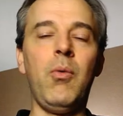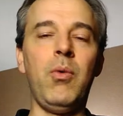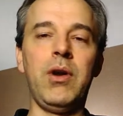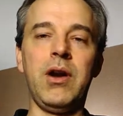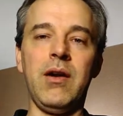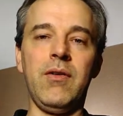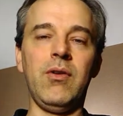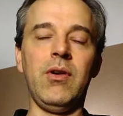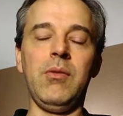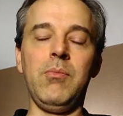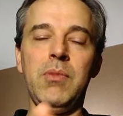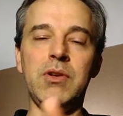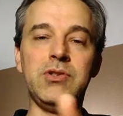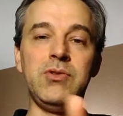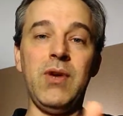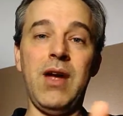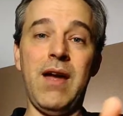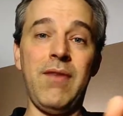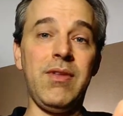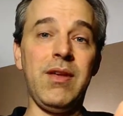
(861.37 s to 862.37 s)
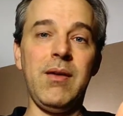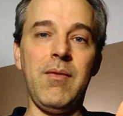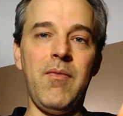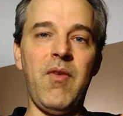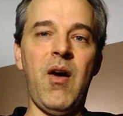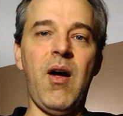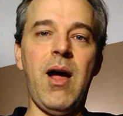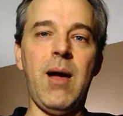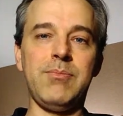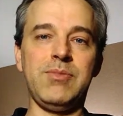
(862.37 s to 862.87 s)
whatever, but you have the
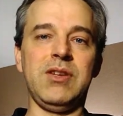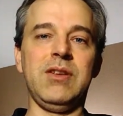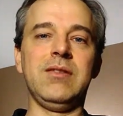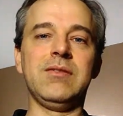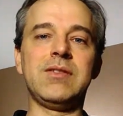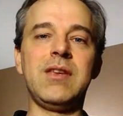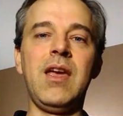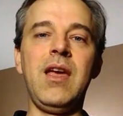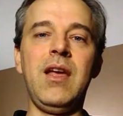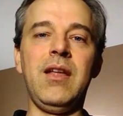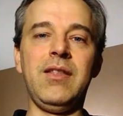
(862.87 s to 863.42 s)
options.